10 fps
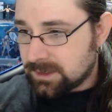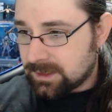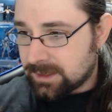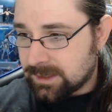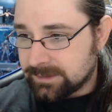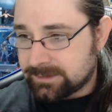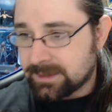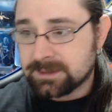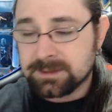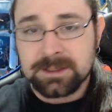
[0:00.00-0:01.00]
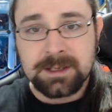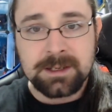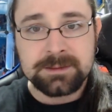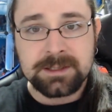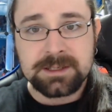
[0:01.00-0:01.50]
Then
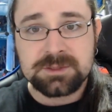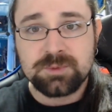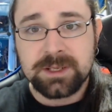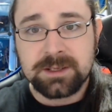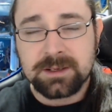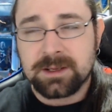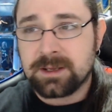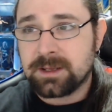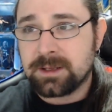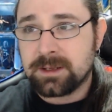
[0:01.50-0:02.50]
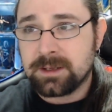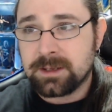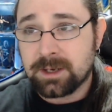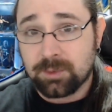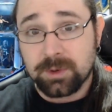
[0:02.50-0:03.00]
the next week,
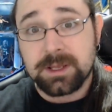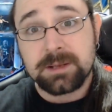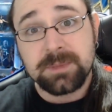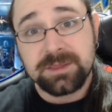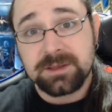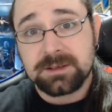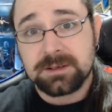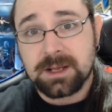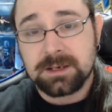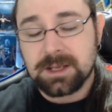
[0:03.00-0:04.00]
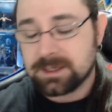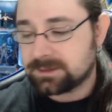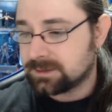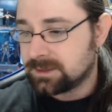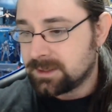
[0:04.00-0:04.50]
Heroic and Mythic
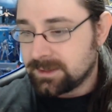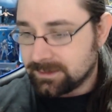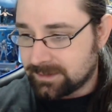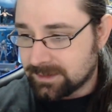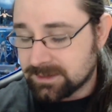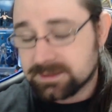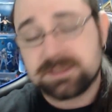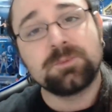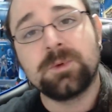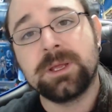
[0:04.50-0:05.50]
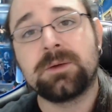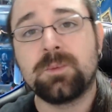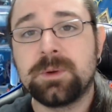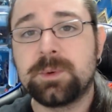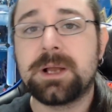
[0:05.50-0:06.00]
unlocked. The next week
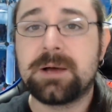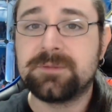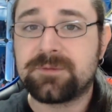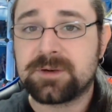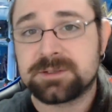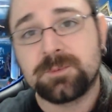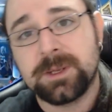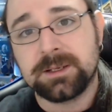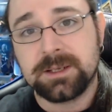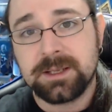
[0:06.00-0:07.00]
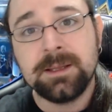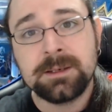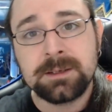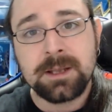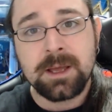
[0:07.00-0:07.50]
we will have the first wing
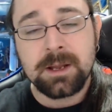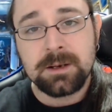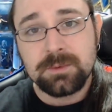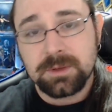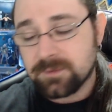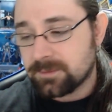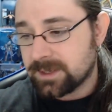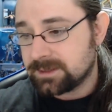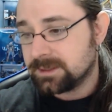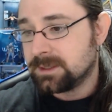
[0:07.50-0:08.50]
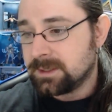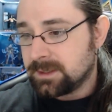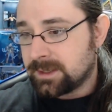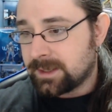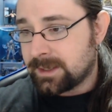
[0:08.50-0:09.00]
in Looking for Raid.
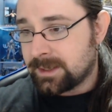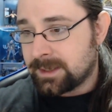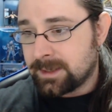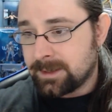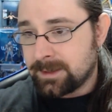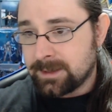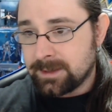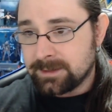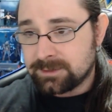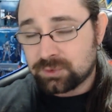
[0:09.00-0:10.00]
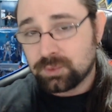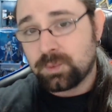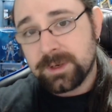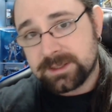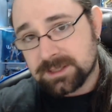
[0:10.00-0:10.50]
2
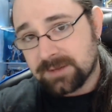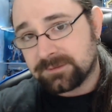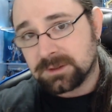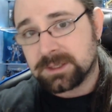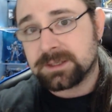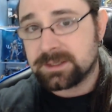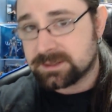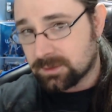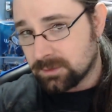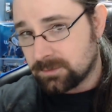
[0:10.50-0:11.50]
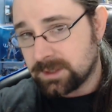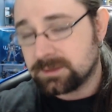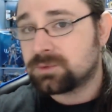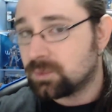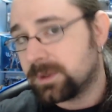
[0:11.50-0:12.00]
weeks after the second
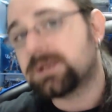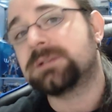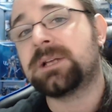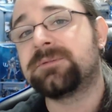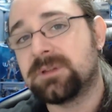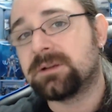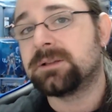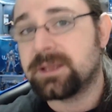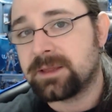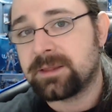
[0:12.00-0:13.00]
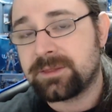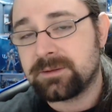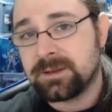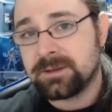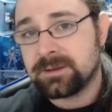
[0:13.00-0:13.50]
win, 2 weeks after the
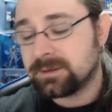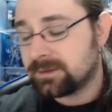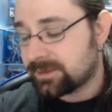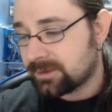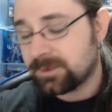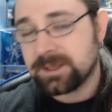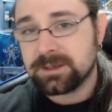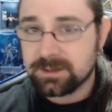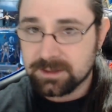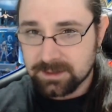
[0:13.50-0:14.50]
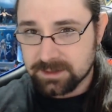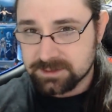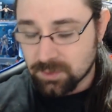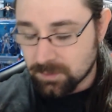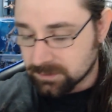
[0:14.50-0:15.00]
third win,
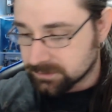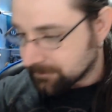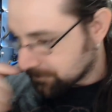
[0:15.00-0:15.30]
and so on.